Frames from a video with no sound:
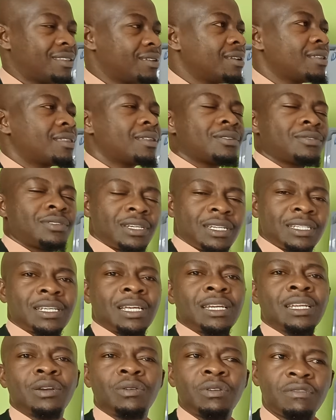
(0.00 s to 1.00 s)
3,000 is
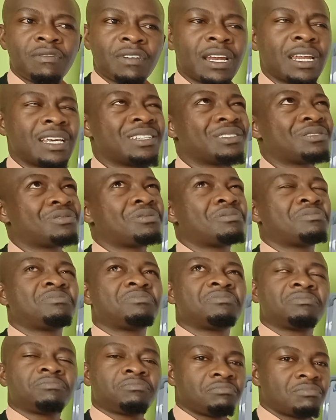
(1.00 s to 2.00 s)
an equivalence of
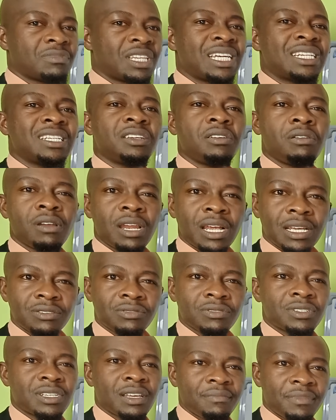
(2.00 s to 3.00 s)
$30
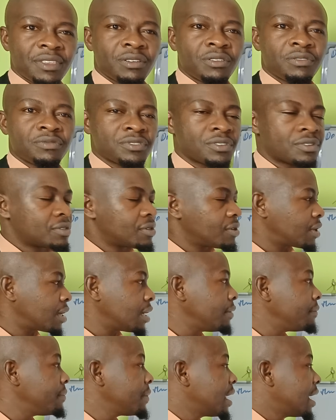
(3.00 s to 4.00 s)
or something of sort.
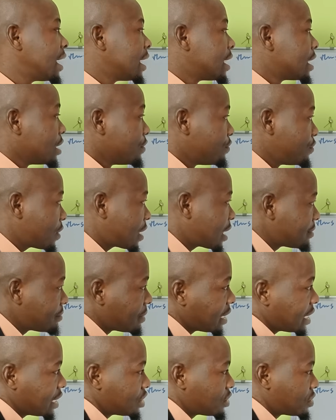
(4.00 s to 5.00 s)
Okay, if you can
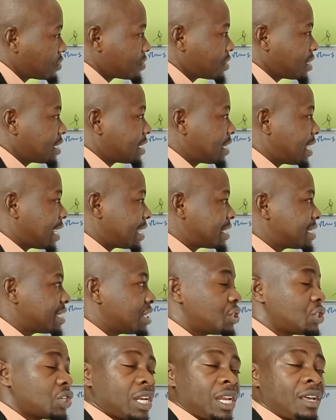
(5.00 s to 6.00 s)
manage to set that
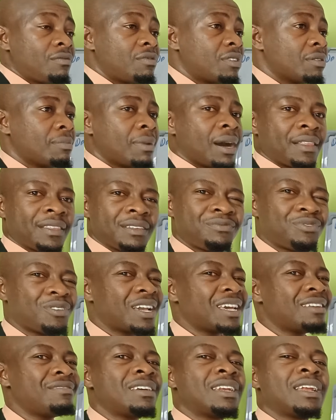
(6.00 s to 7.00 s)
each and every month,
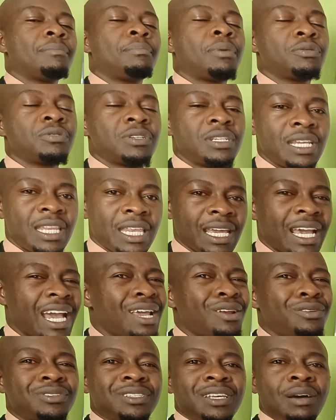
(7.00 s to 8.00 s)
forget even about day.
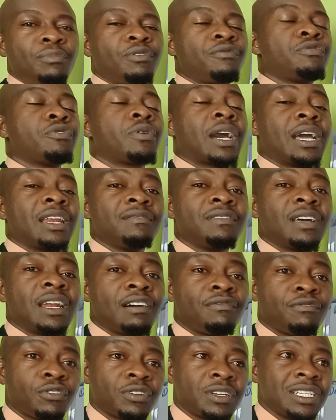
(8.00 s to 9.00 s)
I know some of you can even
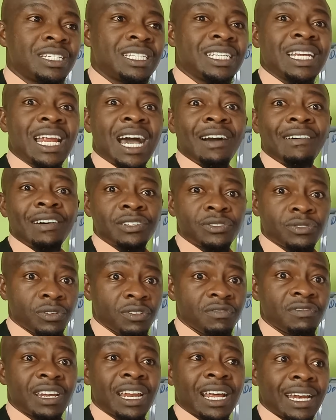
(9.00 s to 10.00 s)
afford it in hours or
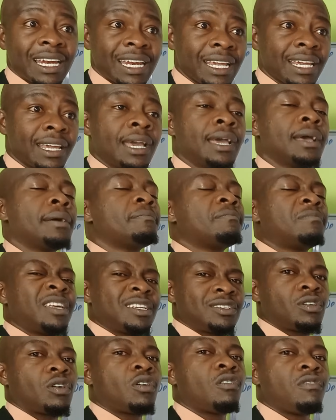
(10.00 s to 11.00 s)
even a day.
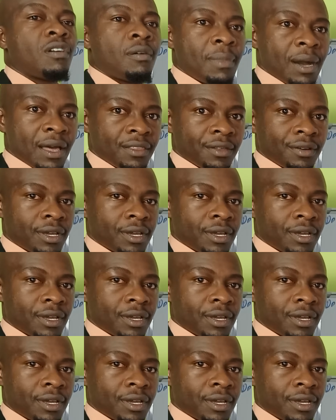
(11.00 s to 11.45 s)
Let's talk of a month.